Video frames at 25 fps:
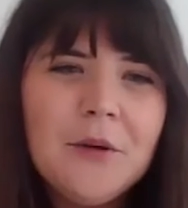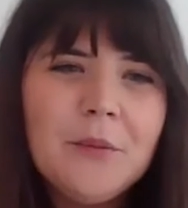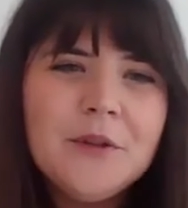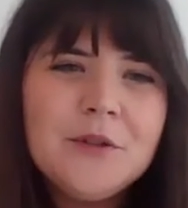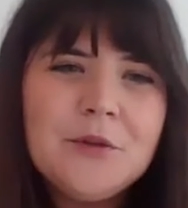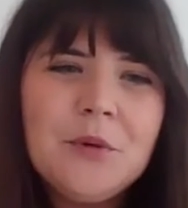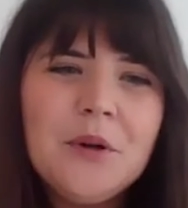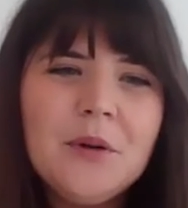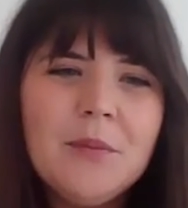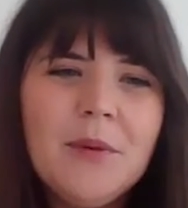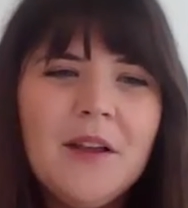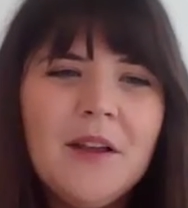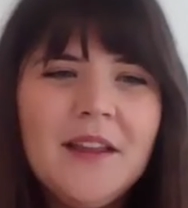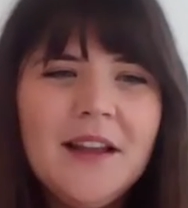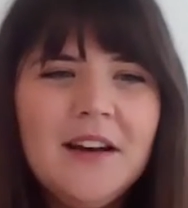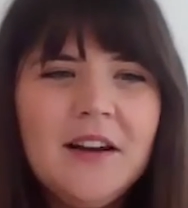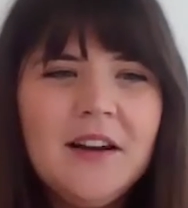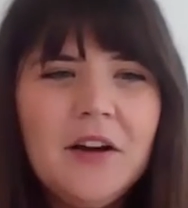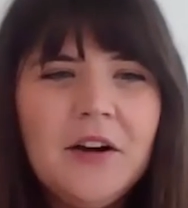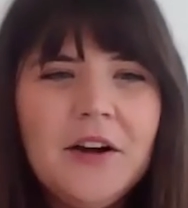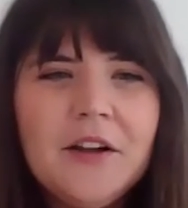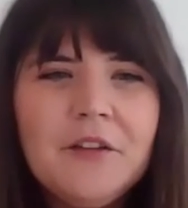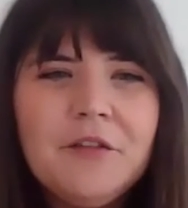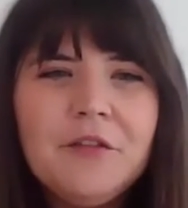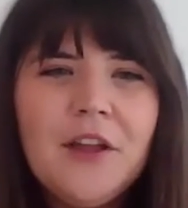we're talking about their
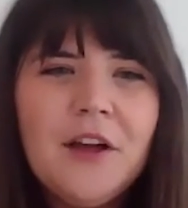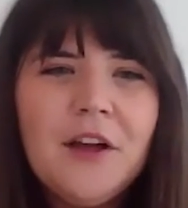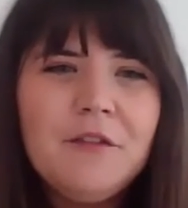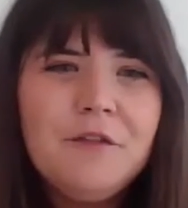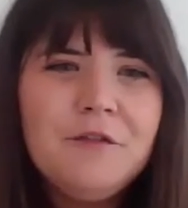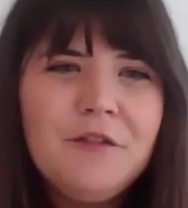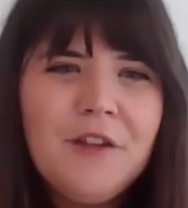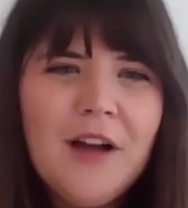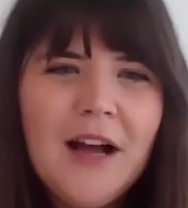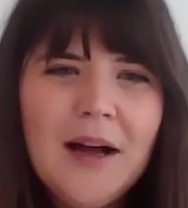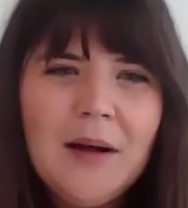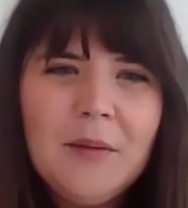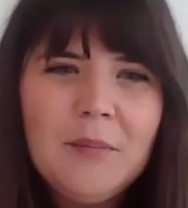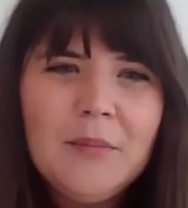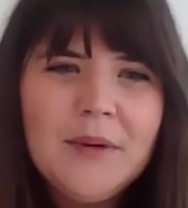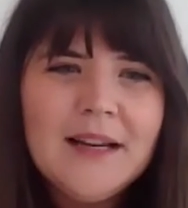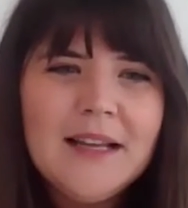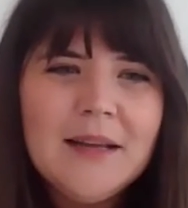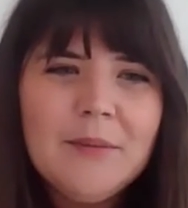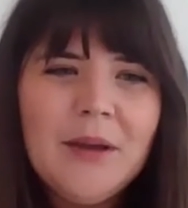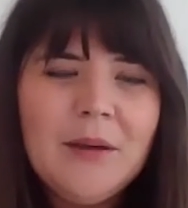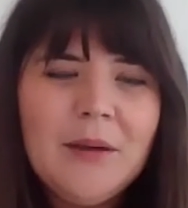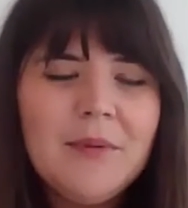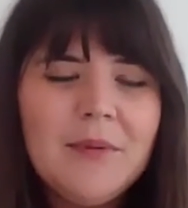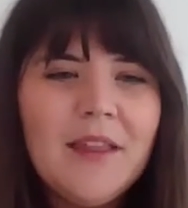life, their family,
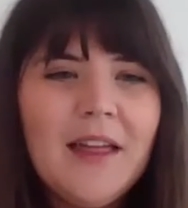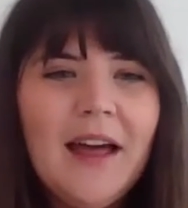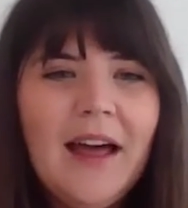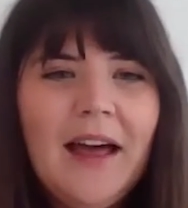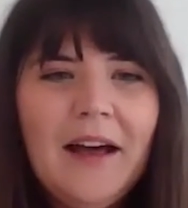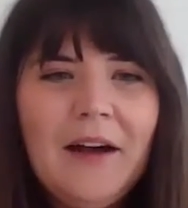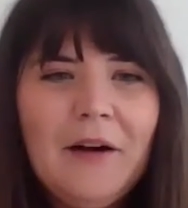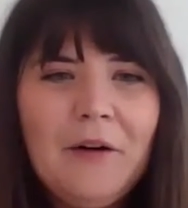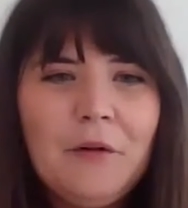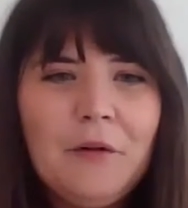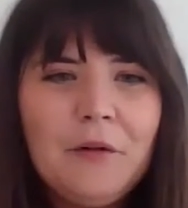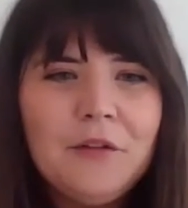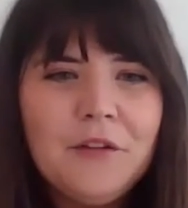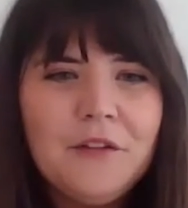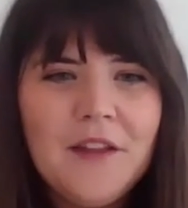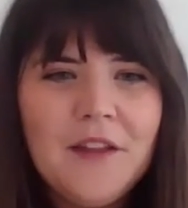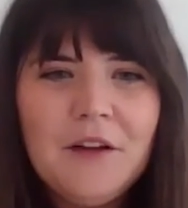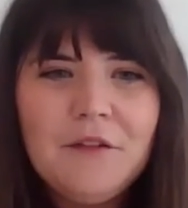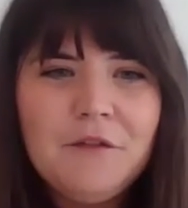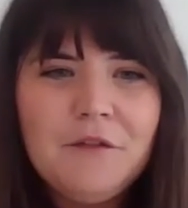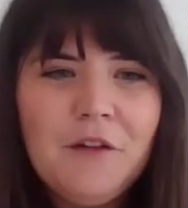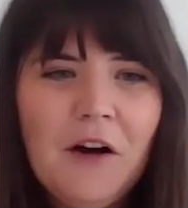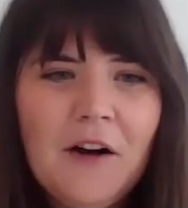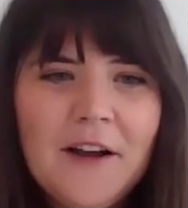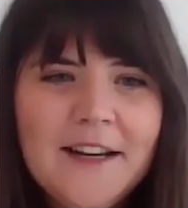maybe their health and their
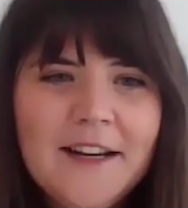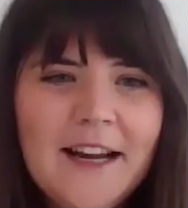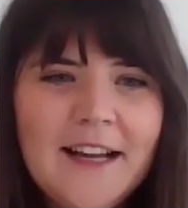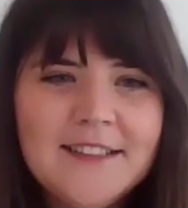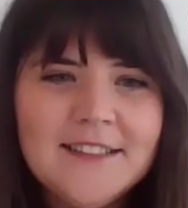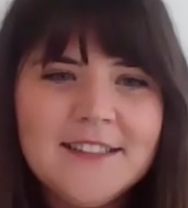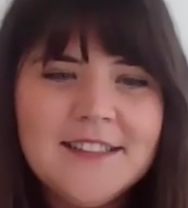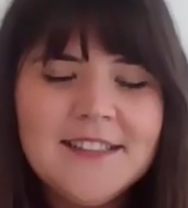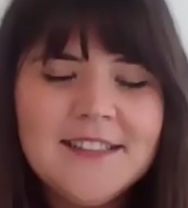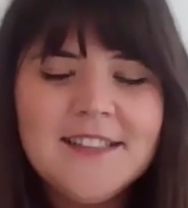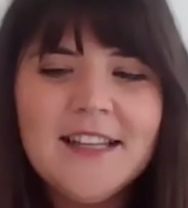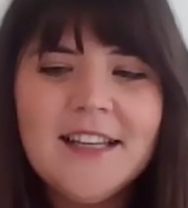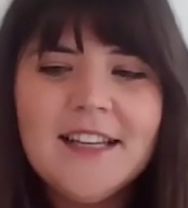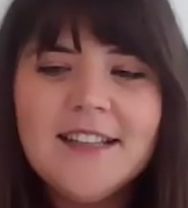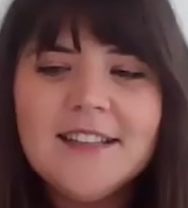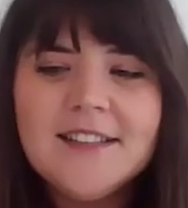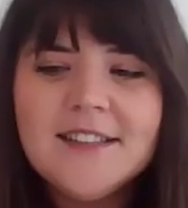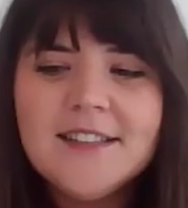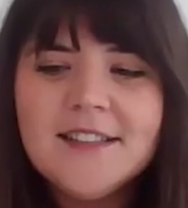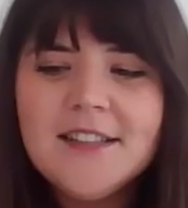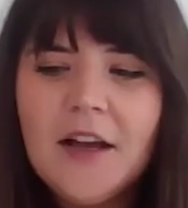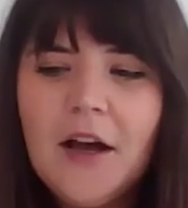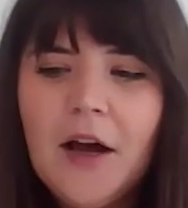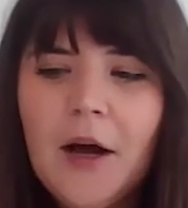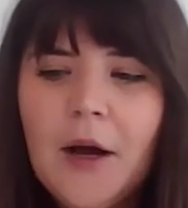
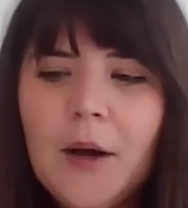finances.